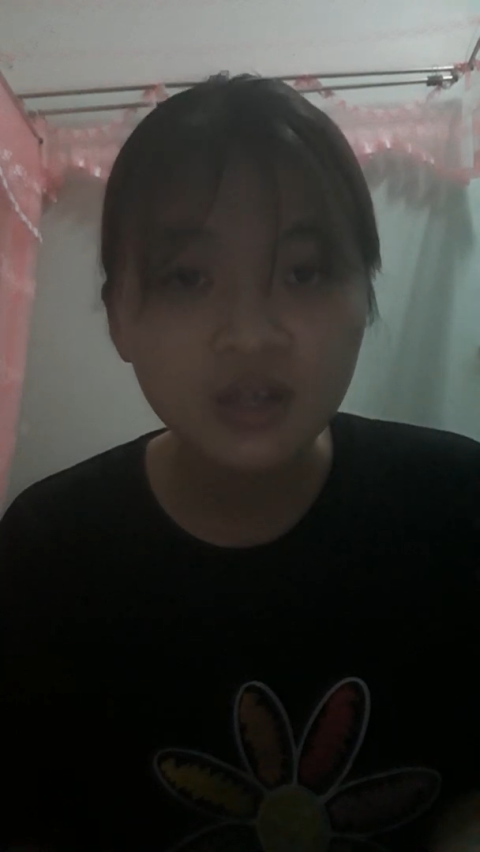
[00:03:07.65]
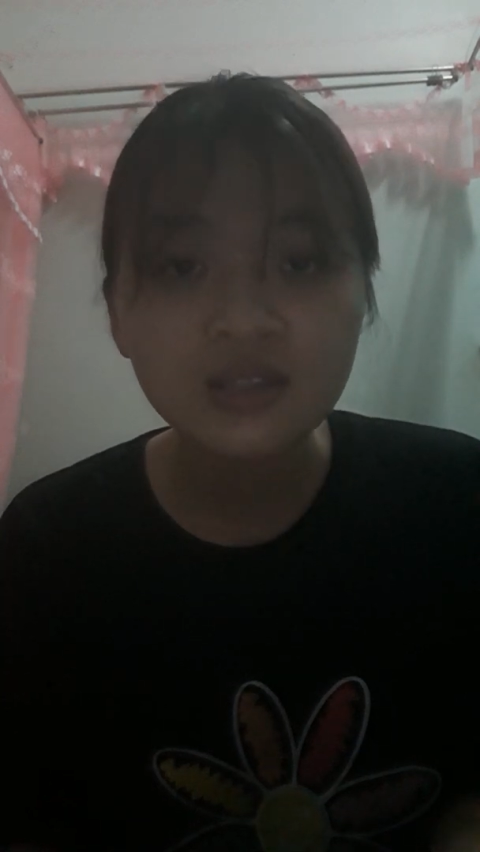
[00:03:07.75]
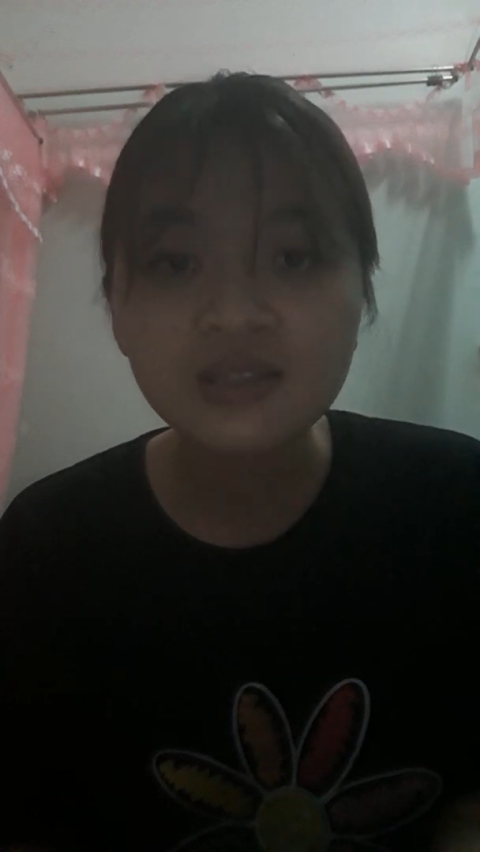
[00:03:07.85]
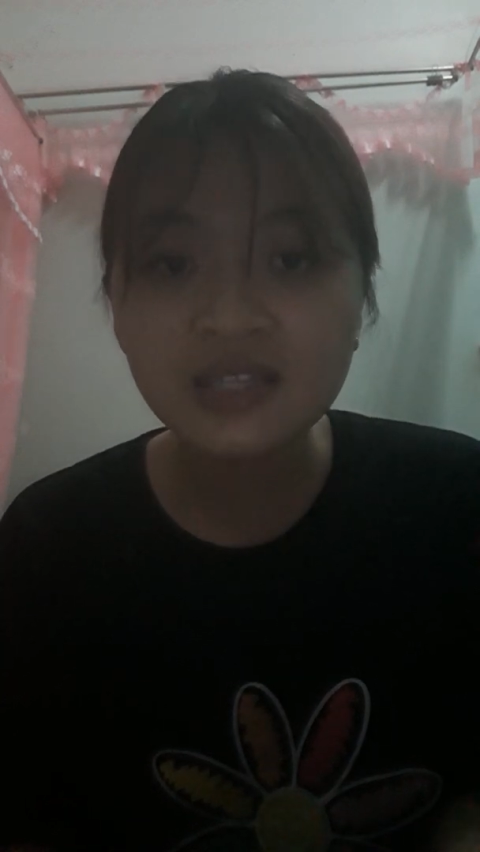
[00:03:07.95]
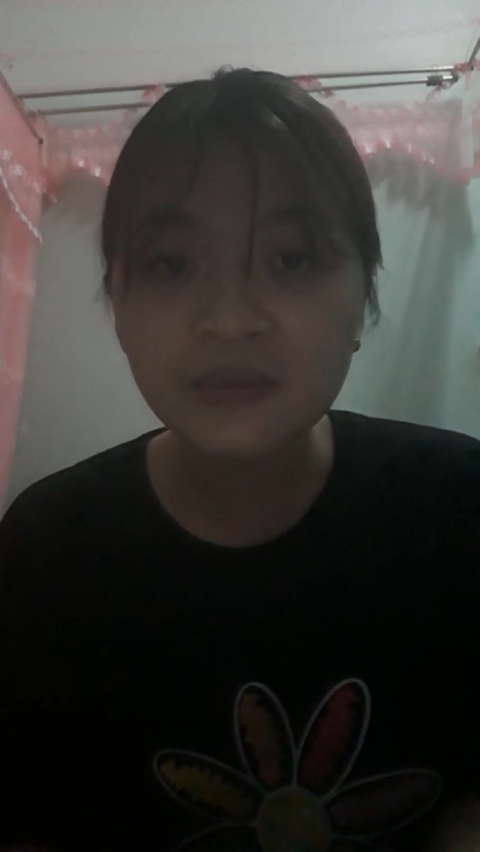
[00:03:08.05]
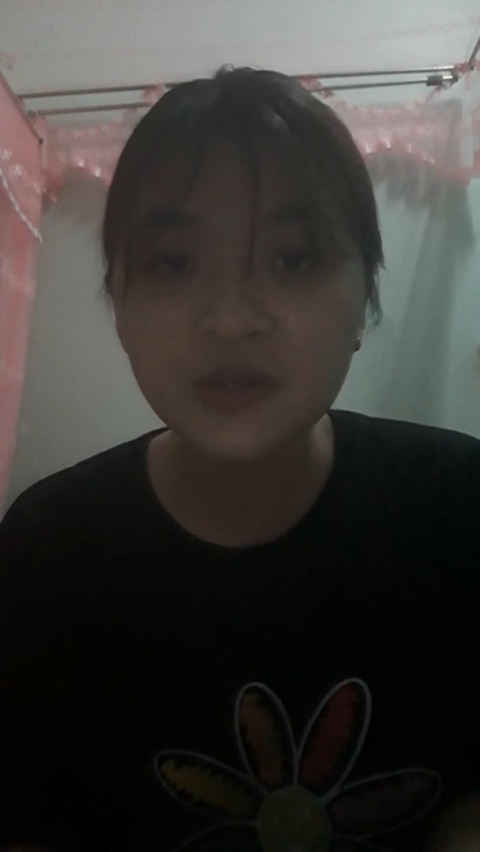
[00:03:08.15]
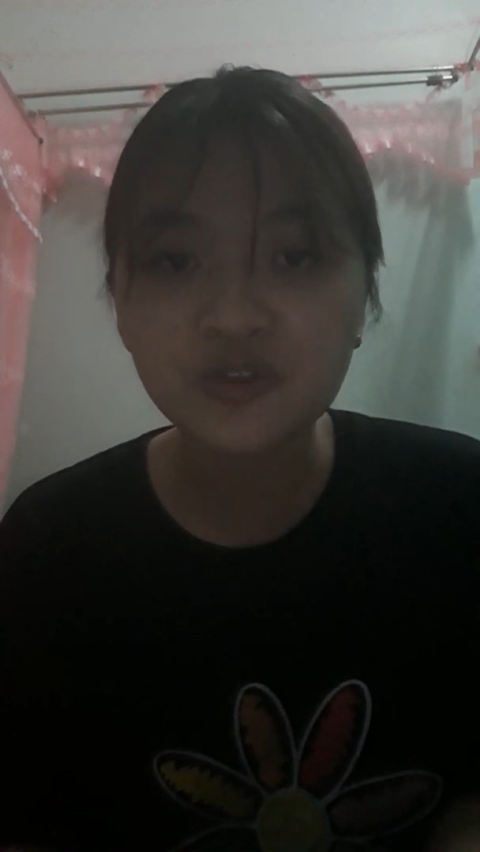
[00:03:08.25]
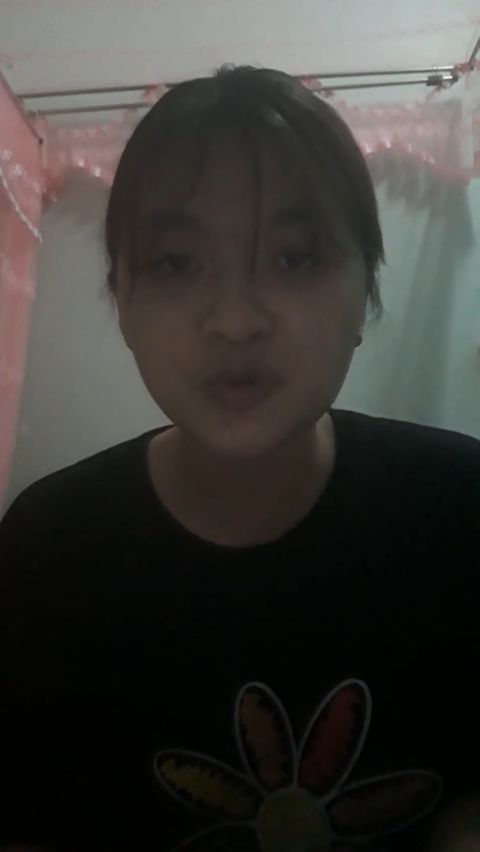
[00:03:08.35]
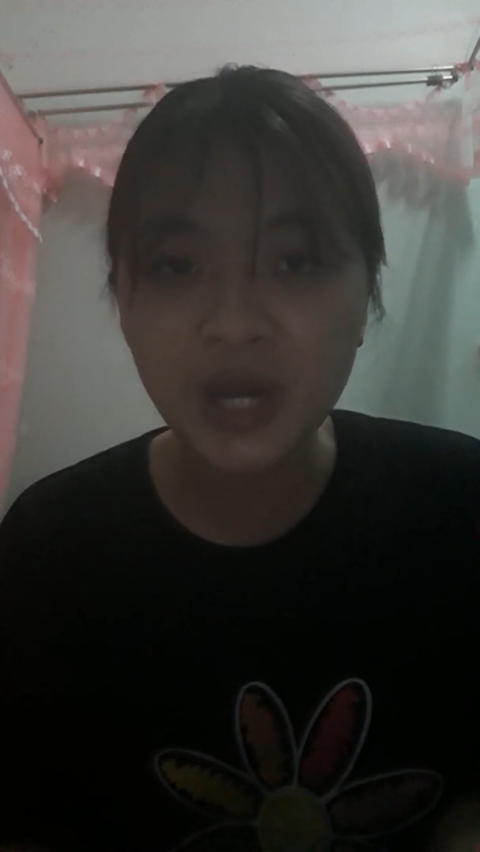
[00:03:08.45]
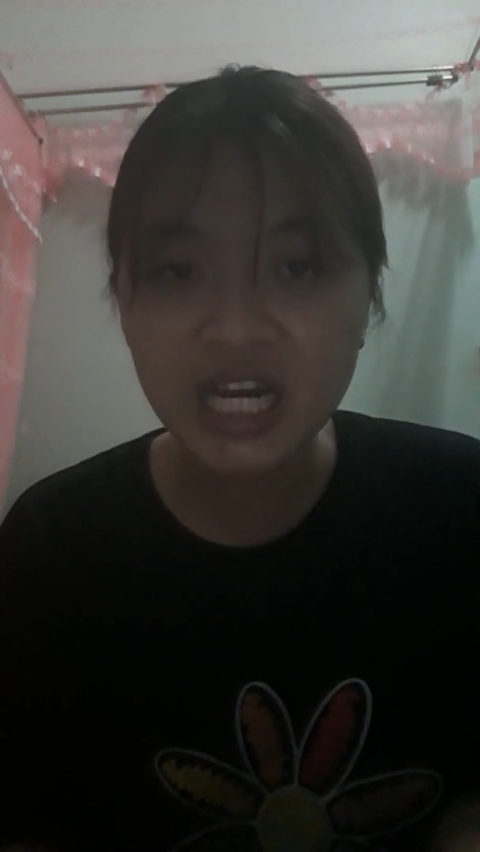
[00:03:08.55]
Some
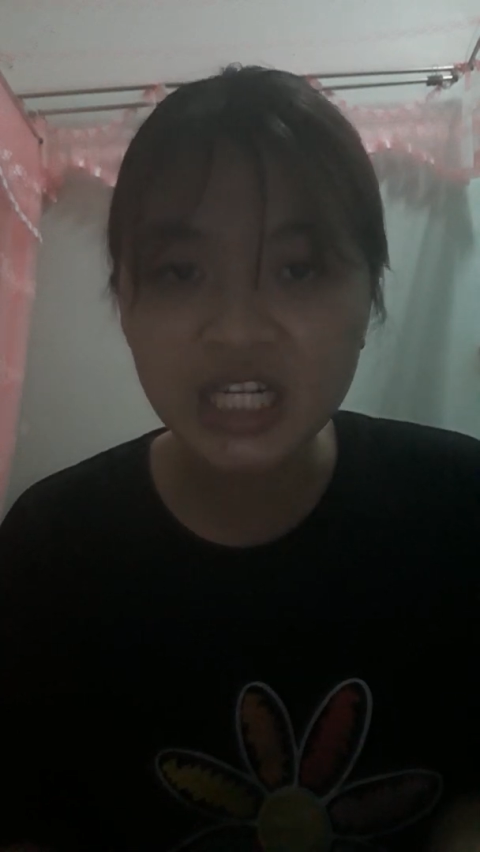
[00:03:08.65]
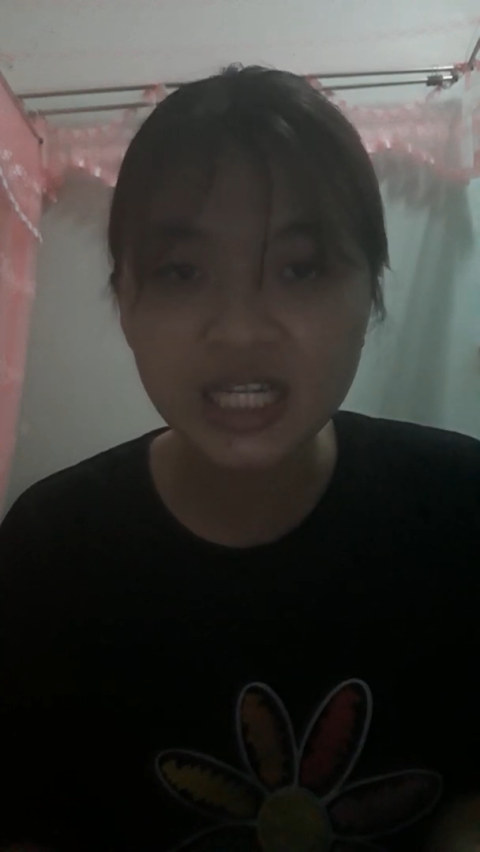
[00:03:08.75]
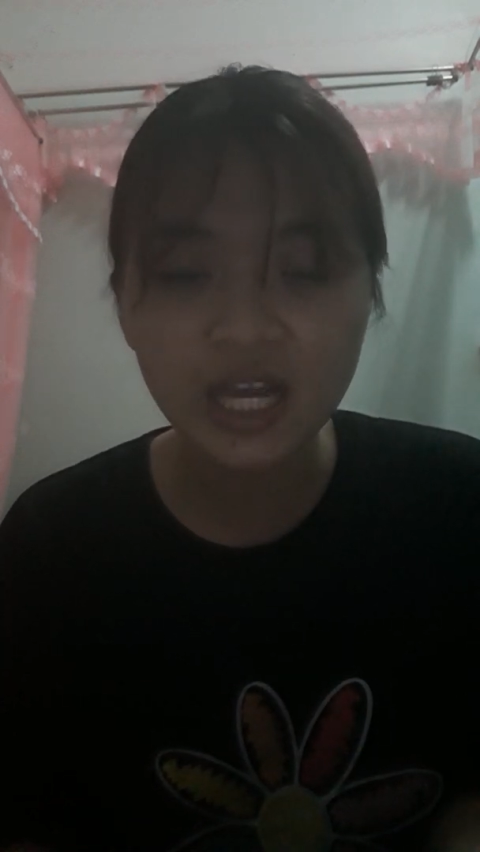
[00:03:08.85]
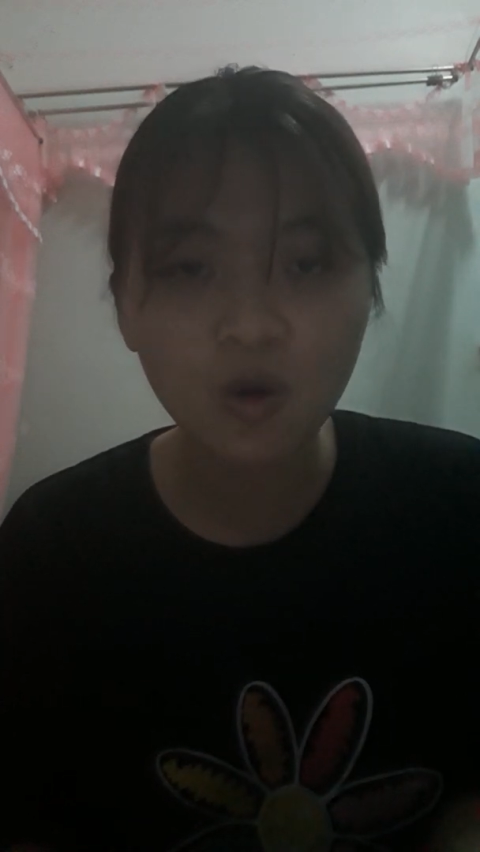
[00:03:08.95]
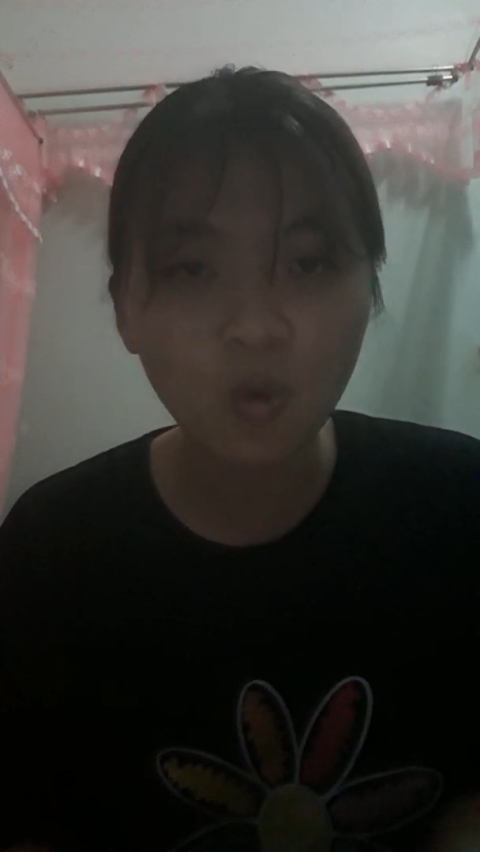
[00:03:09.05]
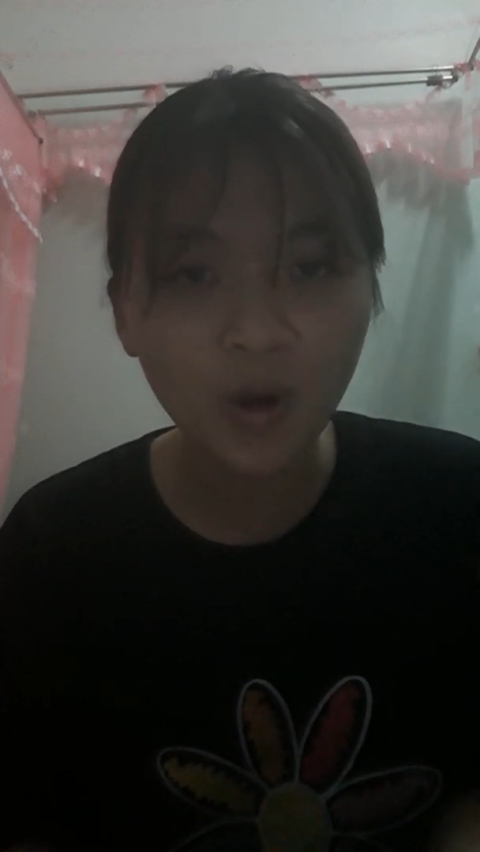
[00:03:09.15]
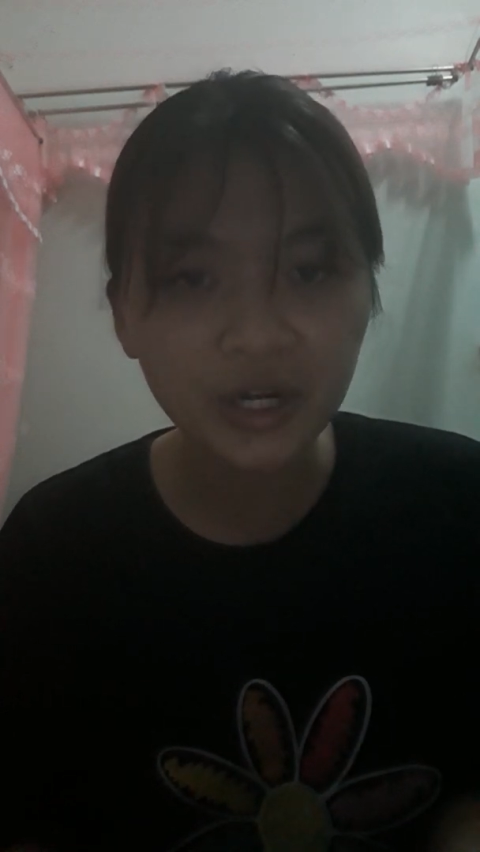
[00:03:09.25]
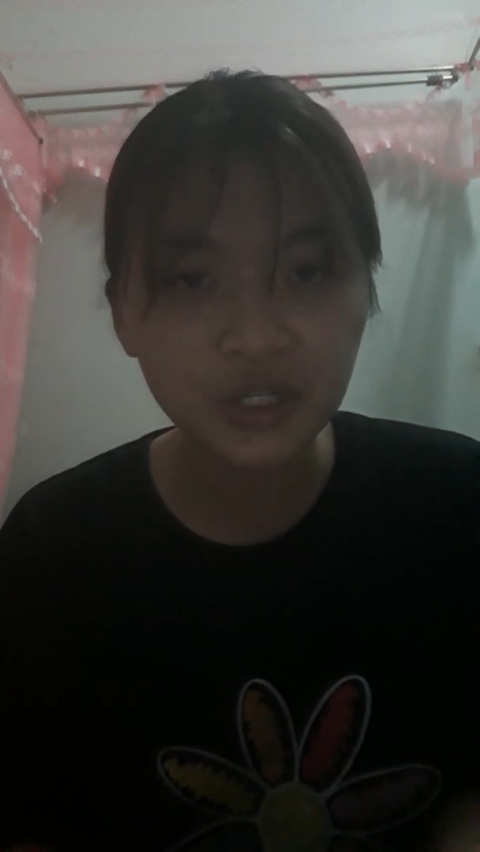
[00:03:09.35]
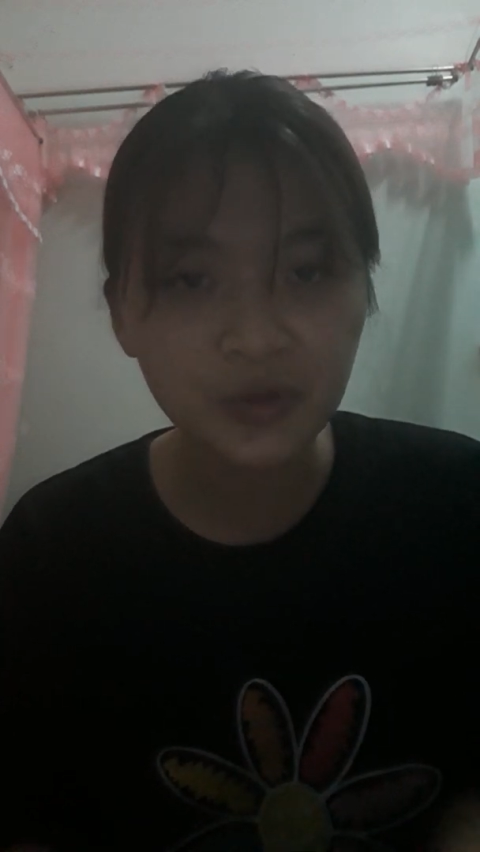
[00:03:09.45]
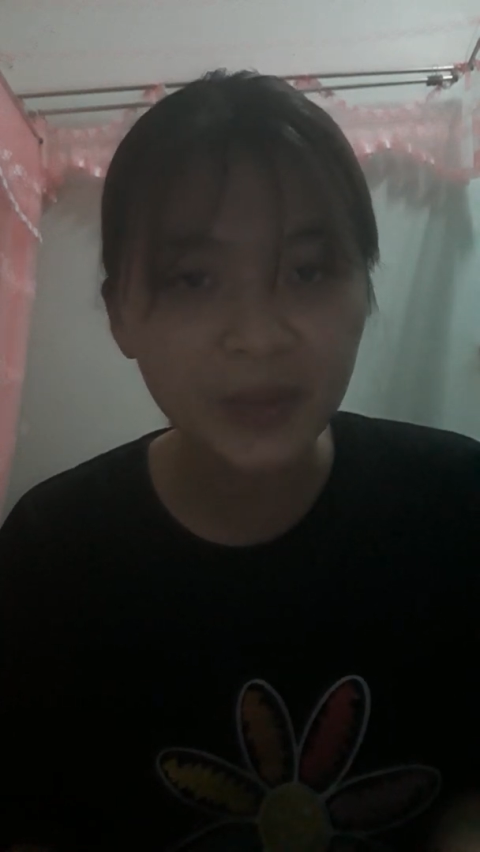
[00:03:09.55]
strategy I
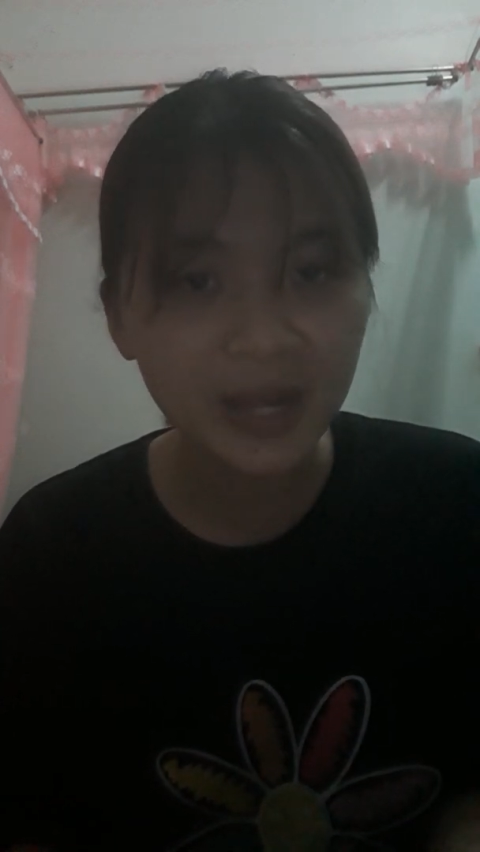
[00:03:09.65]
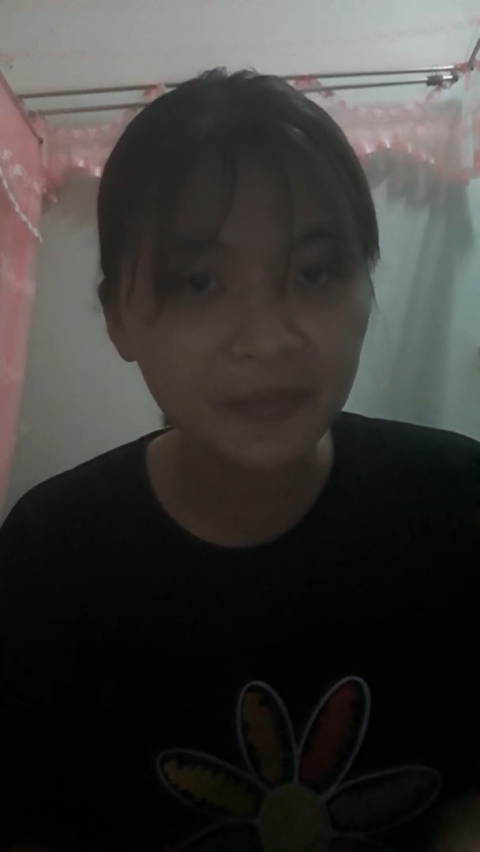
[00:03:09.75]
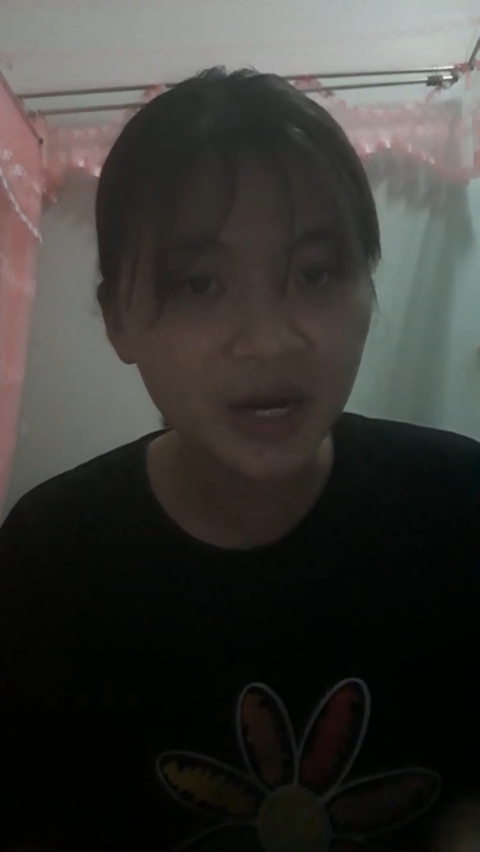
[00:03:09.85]
wanted you may have